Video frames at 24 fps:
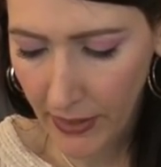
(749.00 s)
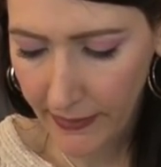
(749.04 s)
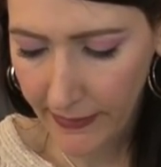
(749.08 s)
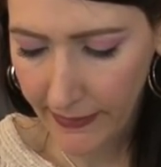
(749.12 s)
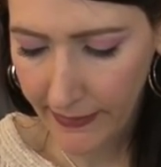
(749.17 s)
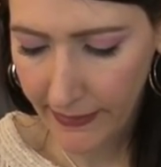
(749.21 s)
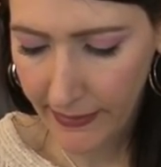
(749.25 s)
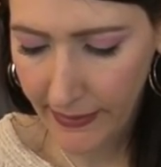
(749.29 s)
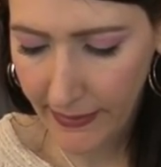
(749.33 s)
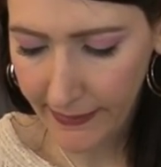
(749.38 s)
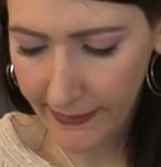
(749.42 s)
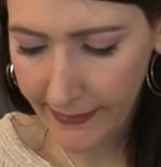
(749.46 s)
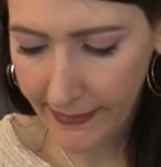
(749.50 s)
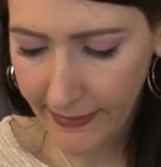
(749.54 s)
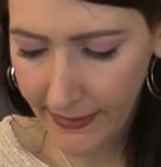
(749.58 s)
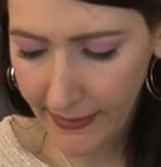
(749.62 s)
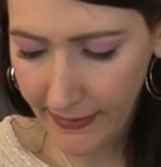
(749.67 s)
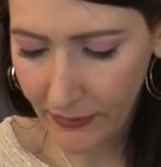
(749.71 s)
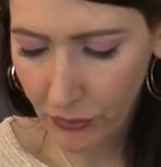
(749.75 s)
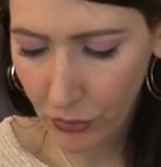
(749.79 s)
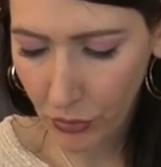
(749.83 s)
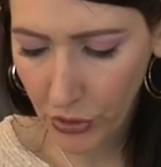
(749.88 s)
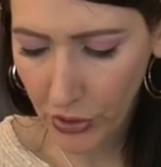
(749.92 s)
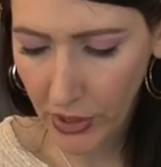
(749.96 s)

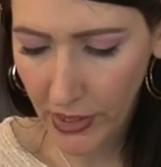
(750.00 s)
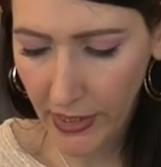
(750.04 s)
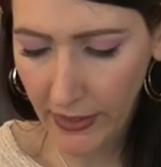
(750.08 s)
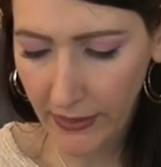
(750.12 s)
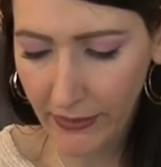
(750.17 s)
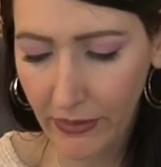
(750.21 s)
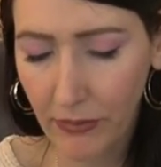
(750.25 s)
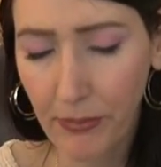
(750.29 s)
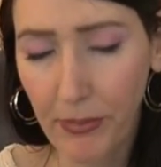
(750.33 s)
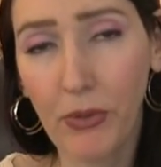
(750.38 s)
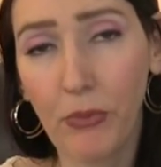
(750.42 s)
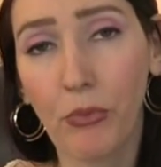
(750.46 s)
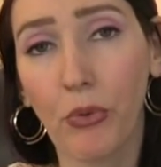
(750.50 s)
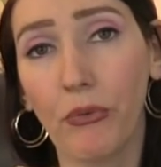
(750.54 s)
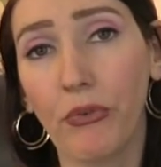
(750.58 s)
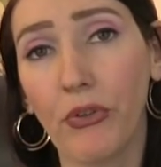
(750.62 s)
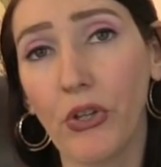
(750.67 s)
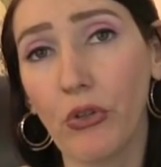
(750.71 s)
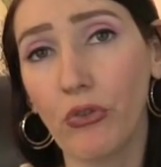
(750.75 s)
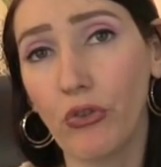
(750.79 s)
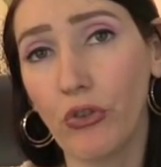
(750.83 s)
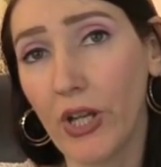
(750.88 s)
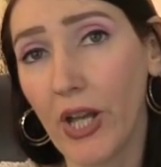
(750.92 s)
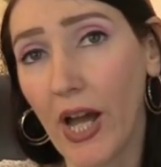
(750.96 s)
This really needs to be
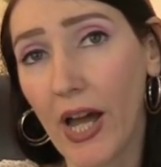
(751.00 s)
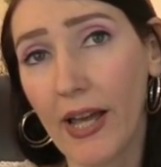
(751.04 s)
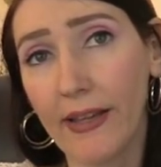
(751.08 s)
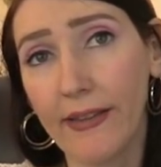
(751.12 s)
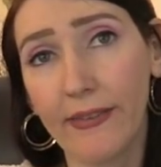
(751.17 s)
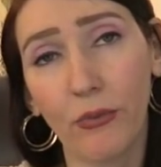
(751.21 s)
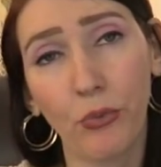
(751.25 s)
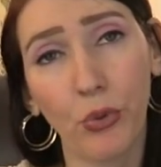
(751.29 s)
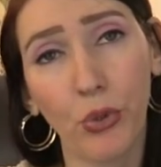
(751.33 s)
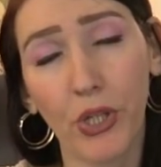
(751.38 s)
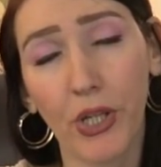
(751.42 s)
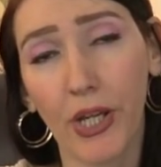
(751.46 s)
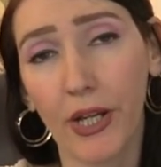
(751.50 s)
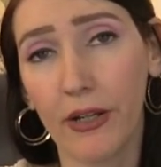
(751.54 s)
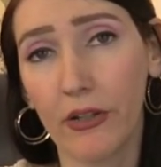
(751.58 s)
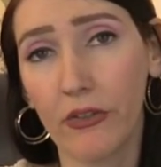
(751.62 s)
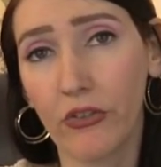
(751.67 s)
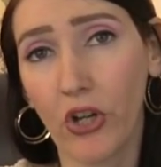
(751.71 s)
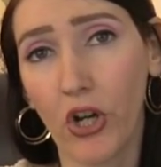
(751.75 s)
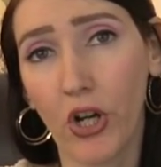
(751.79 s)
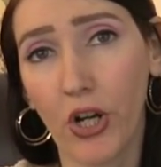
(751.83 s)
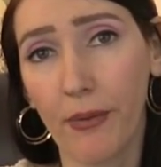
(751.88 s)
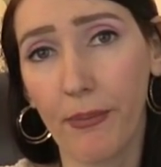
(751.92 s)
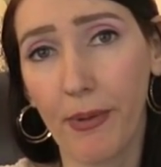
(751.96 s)
revealed. You guys really got to
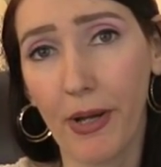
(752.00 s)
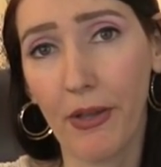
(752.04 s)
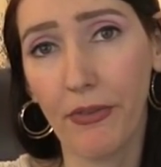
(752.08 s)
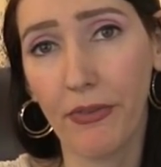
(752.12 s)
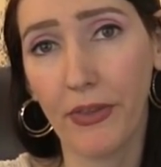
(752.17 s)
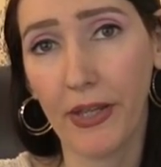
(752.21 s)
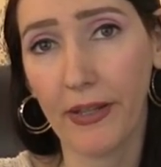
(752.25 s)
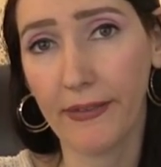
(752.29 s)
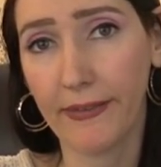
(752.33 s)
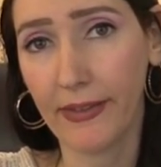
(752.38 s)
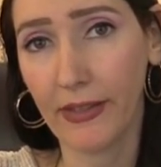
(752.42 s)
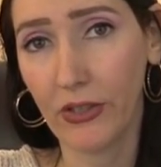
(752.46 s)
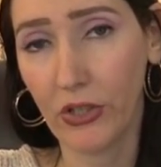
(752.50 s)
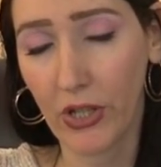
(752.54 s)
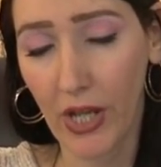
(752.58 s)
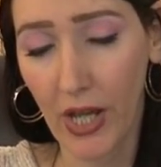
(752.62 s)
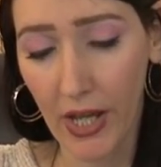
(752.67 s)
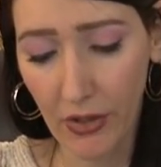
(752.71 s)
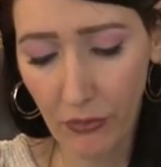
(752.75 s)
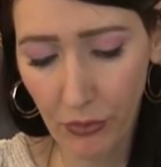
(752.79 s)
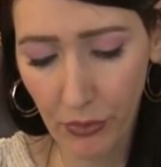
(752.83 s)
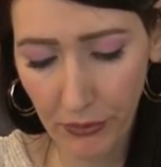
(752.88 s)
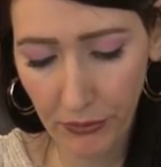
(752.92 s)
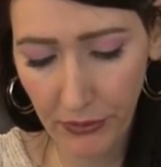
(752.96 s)
talk about things, and you got
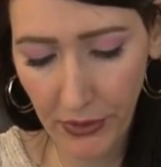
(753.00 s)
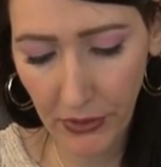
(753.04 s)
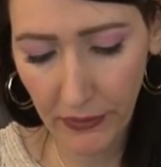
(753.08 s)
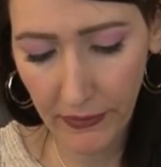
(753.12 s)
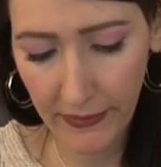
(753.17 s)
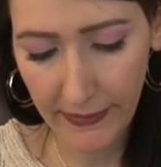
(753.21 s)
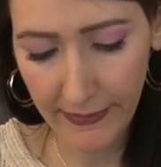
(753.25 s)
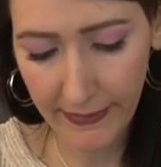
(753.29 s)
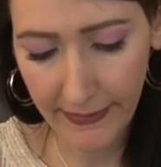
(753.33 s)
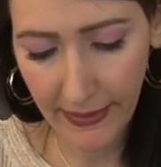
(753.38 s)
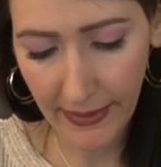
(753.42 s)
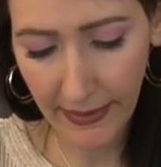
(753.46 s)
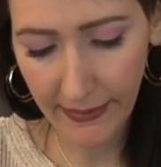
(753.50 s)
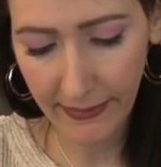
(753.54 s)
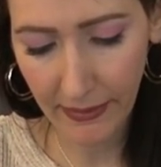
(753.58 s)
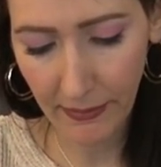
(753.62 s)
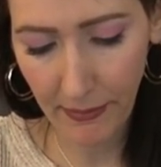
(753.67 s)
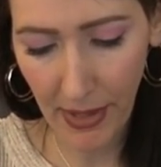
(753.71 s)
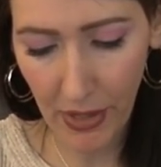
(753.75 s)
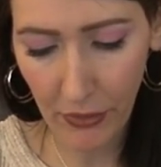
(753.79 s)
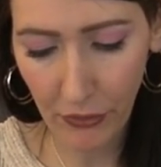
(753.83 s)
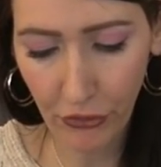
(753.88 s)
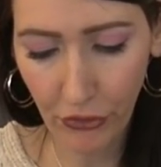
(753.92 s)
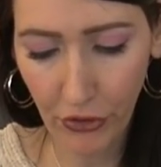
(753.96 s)
to reveal these things
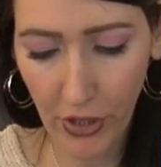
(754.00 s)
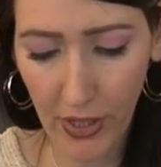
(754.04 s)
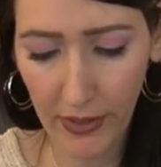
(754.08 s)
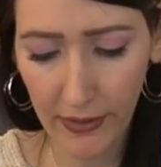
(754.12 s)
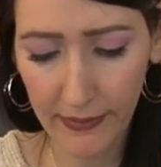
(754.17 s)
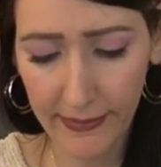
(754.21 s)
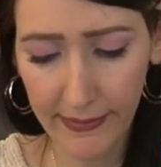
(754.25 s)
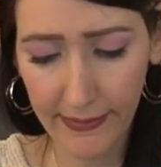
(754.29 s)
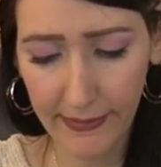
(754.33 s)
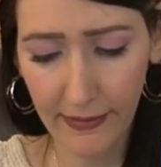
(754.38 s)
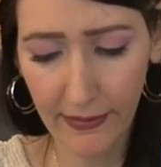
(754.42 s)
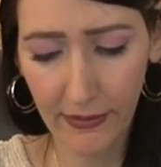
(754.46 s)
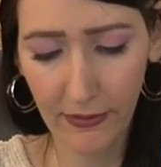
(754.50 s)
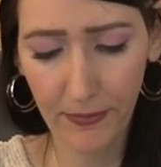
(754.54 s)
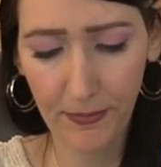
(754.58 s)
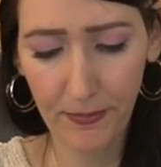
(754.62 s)
about trust.